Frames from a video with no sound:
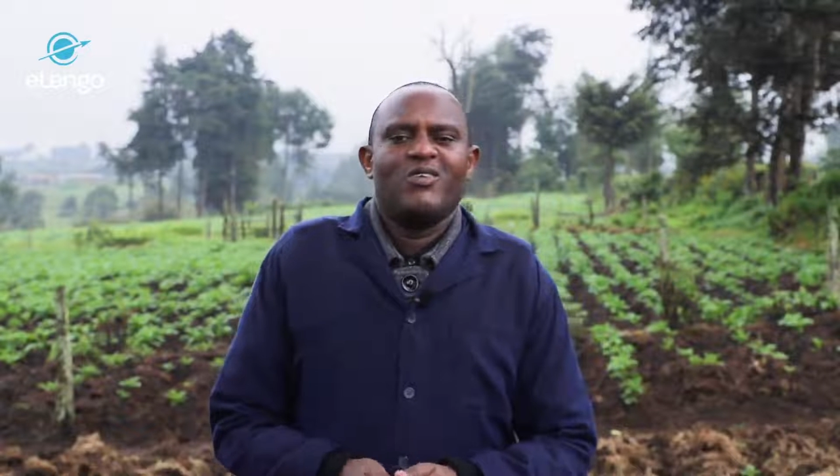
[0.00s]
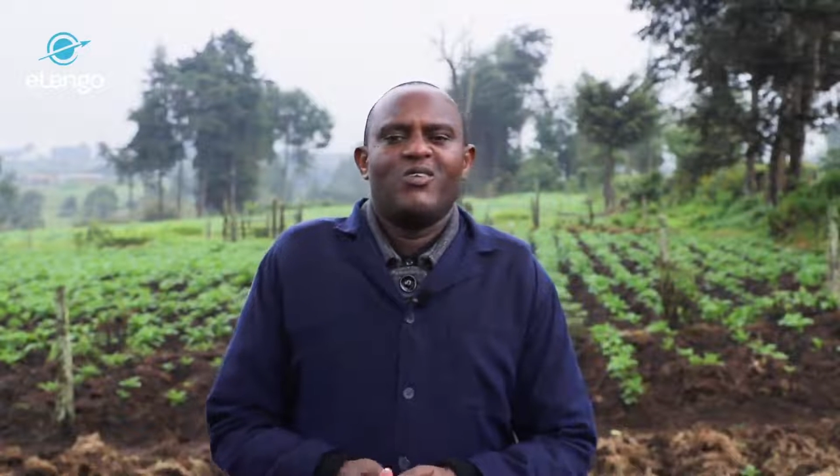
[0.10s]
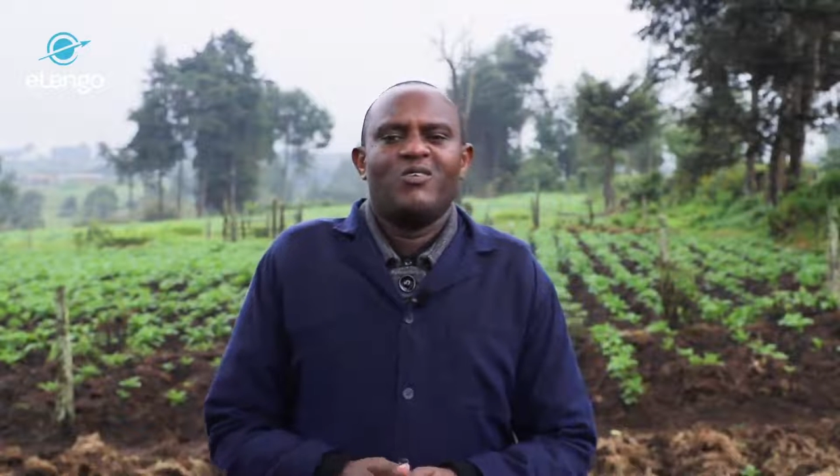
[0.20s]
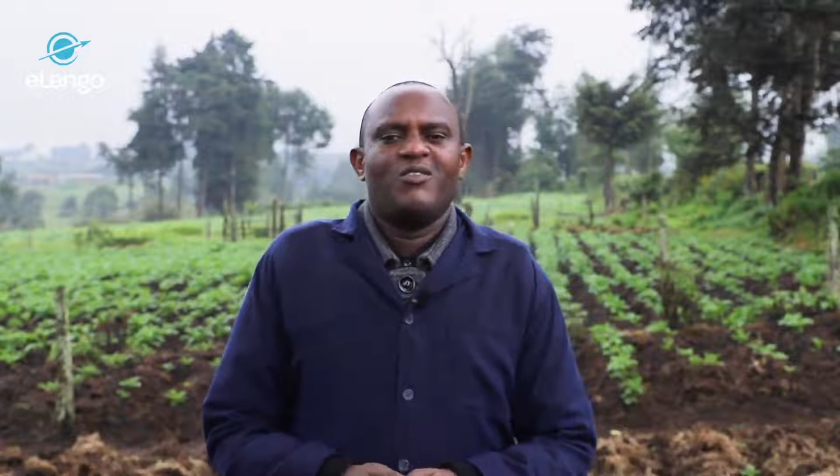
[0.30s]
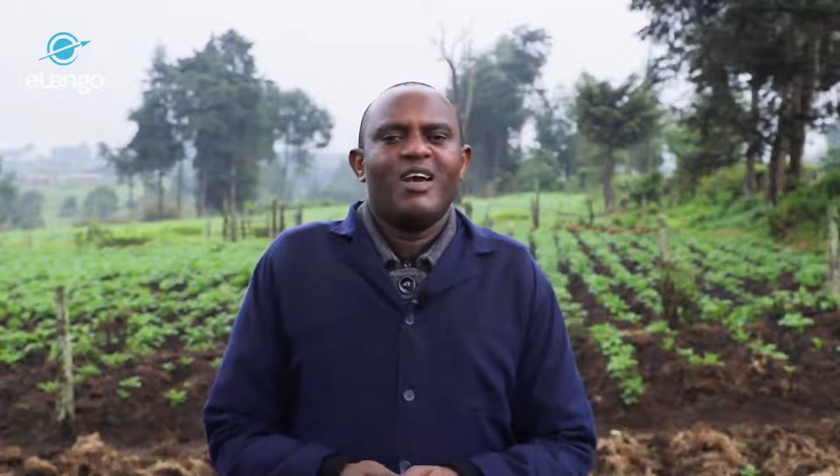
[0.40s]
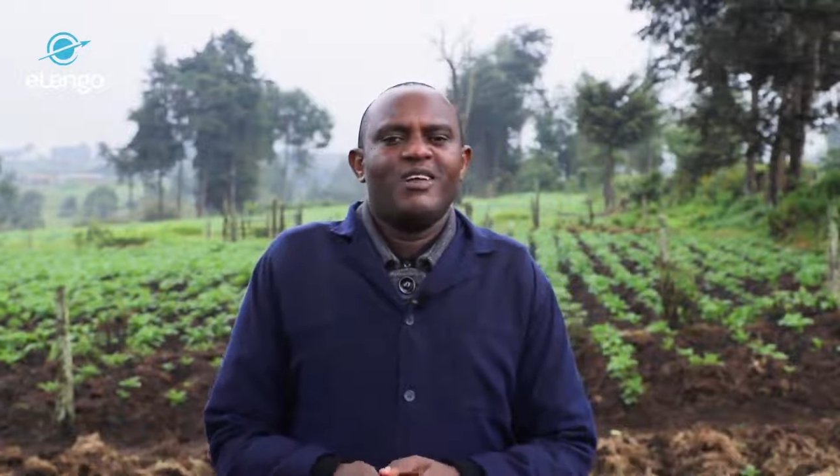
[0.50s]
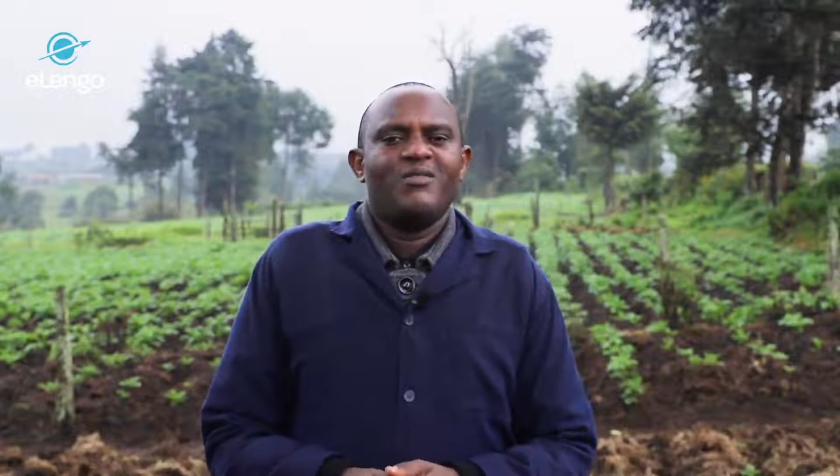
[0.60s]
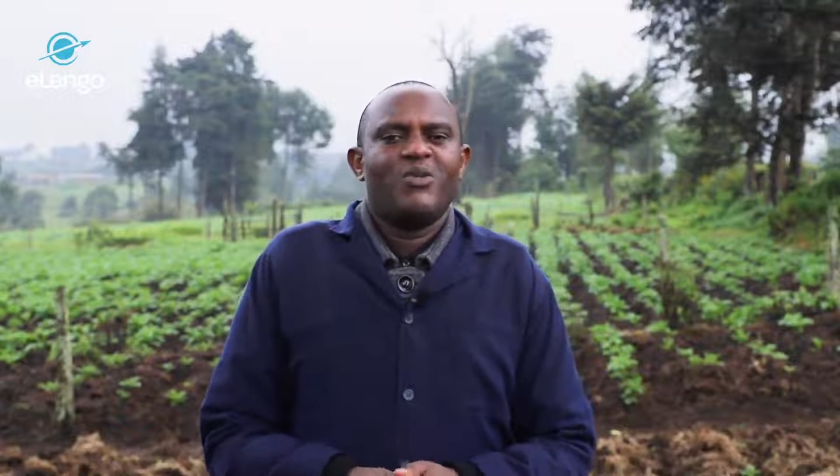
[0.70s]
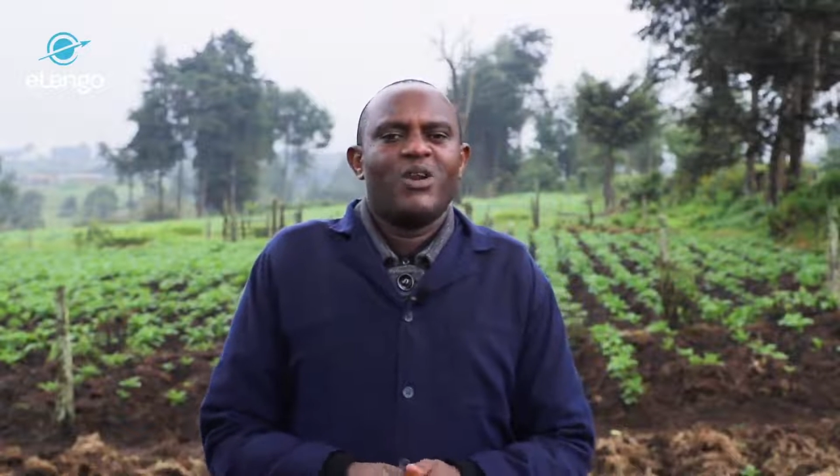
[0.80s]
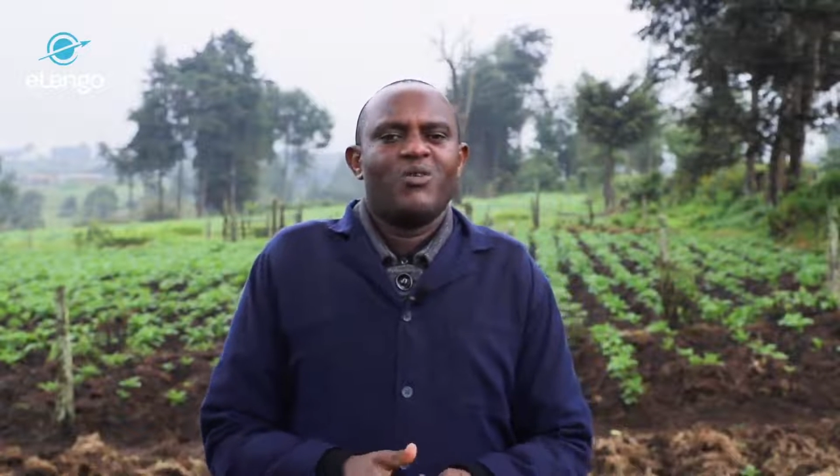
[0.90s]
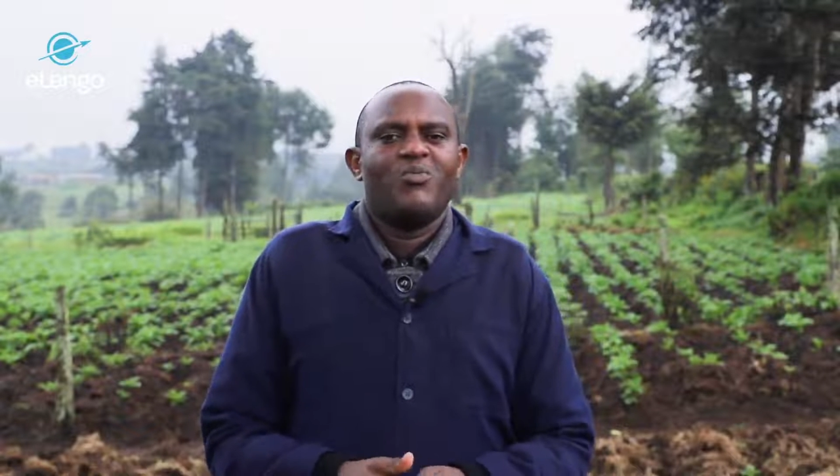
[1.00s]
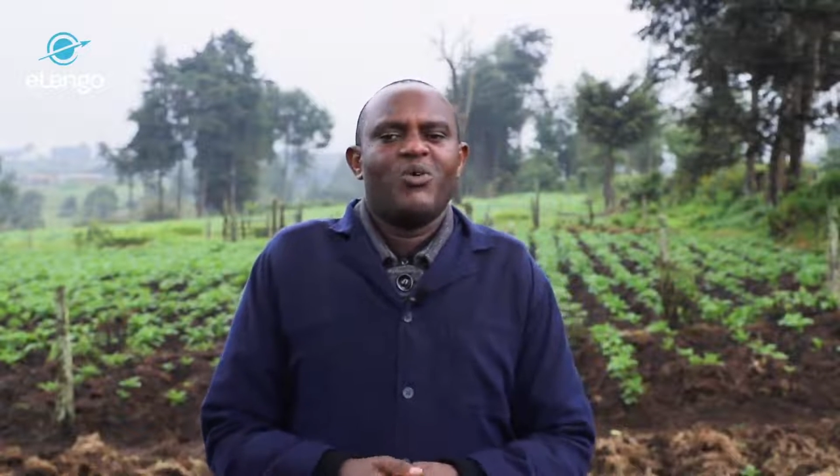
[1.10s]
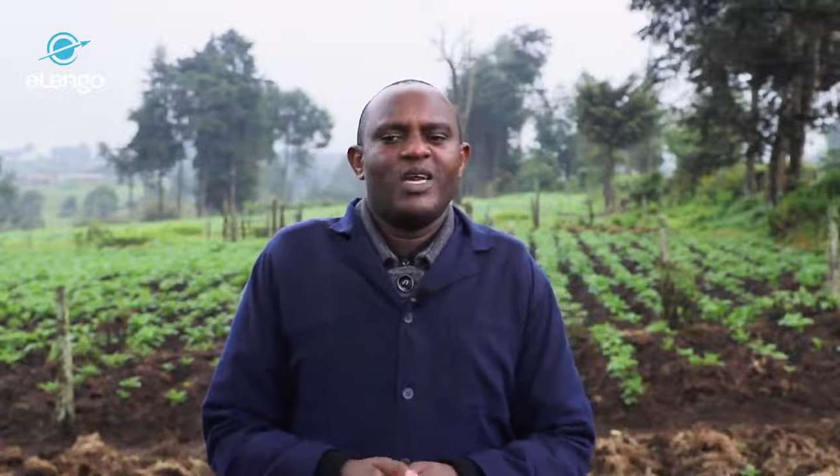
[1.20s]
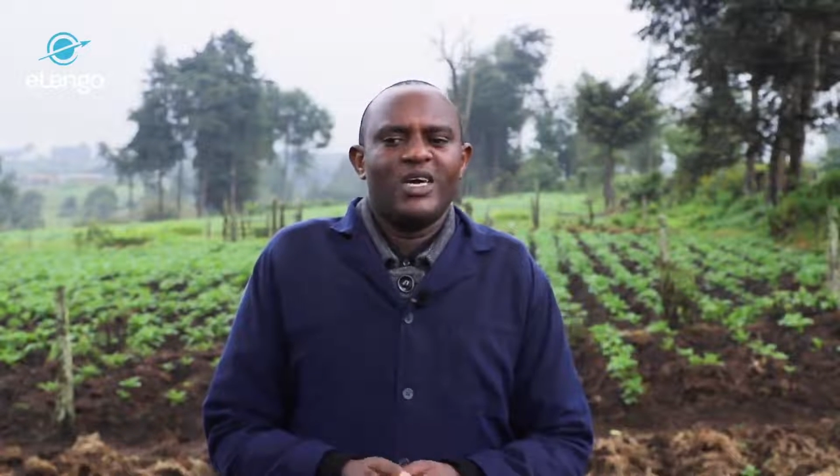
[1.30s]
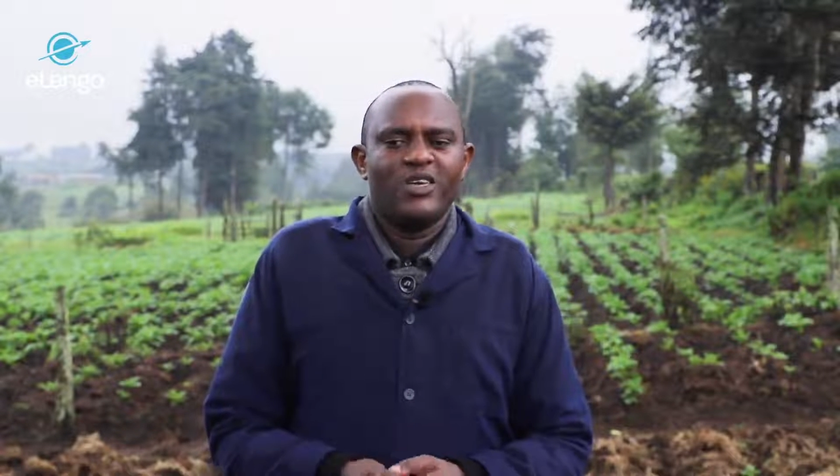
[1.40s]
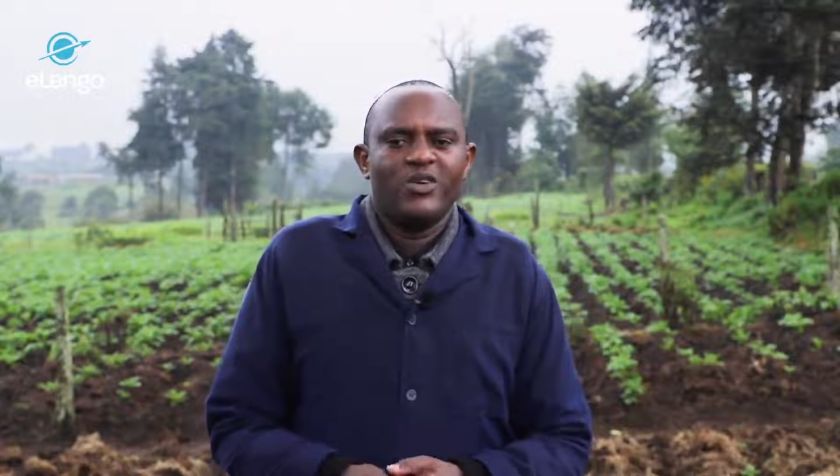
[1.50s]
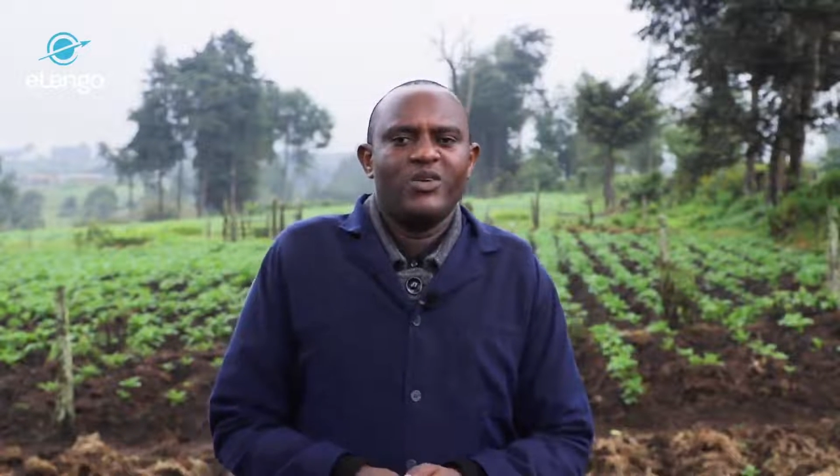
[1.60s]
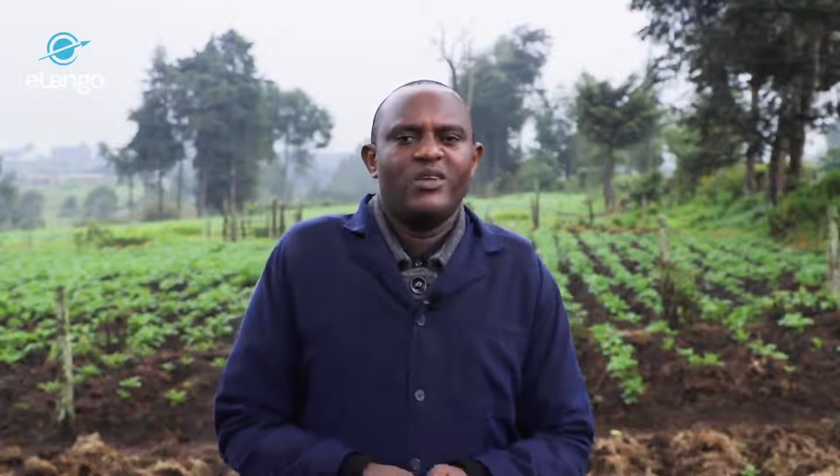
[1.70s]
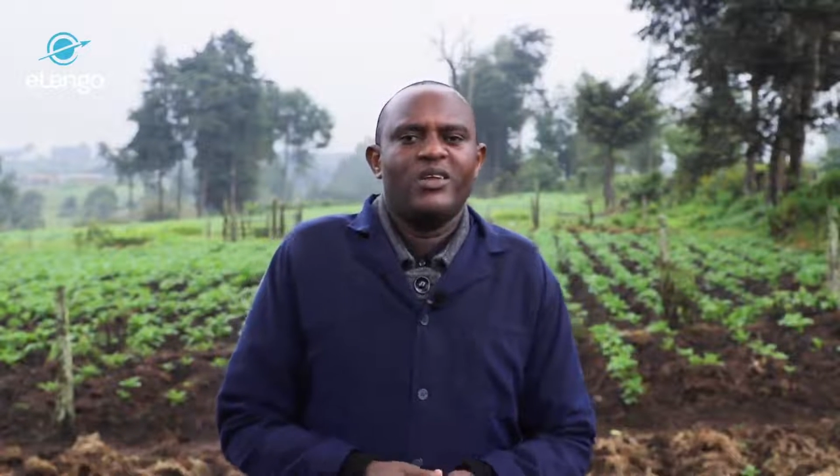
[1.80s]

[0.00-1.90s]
of Irish potato production.